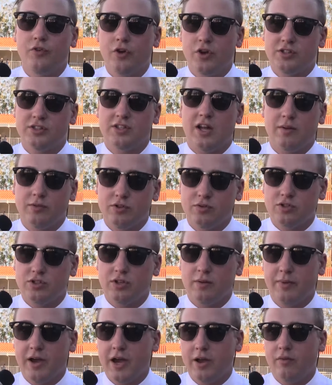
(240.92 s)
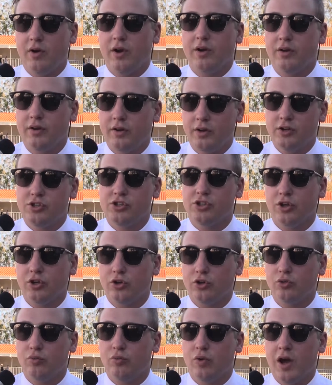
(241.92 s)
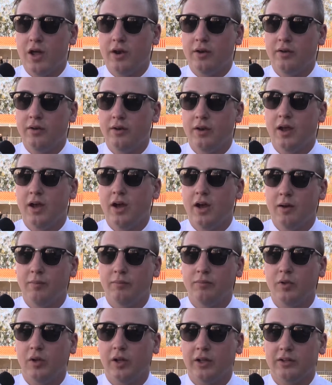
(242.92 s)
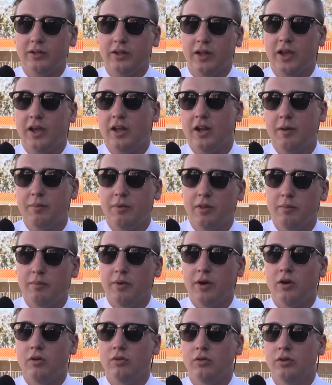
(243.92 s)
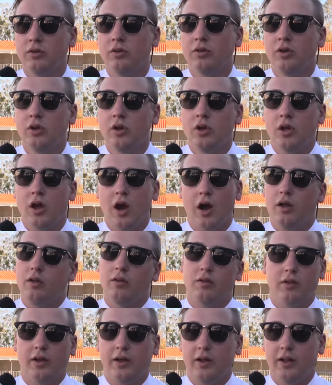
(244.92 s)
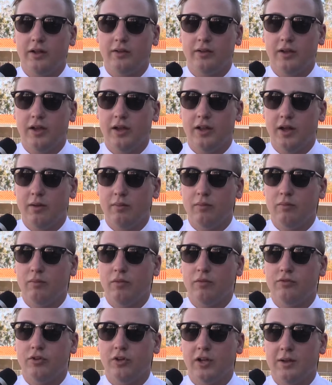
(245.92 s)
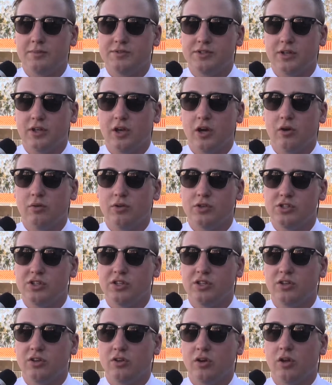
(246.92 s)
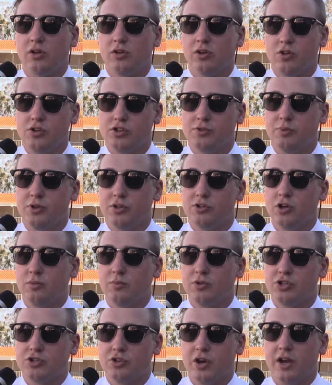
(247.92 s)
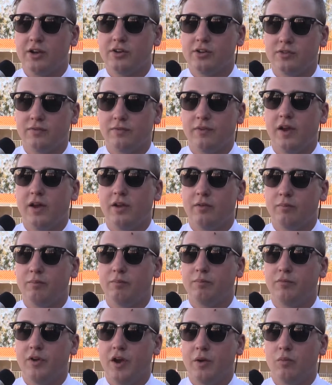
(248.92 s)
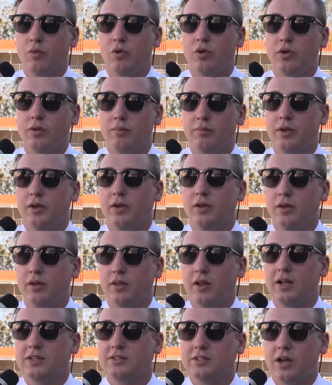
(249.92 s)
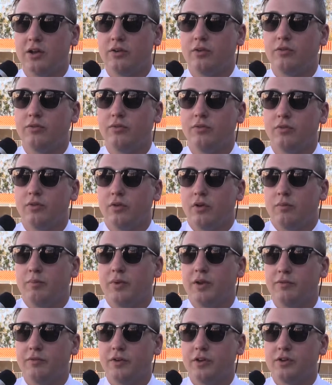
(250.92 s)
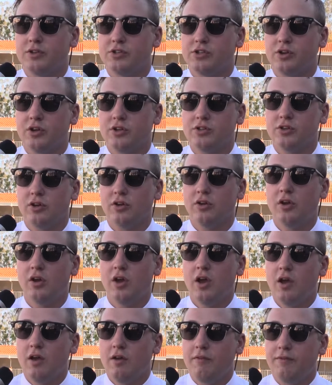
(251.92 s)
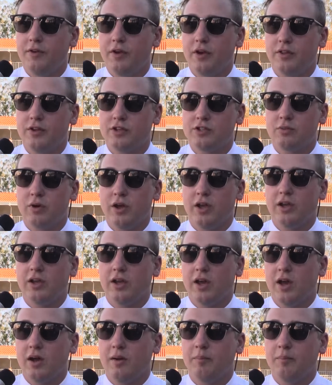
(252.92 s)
first up, she wasn't a bad run. You know, she got a good run. Elected the hand up at the bell, and elected the hand up with 2 laps to go, and she got the split top of the straight and just found wanting a bit last 100 on a bit of fitness. You know, so fitter this week.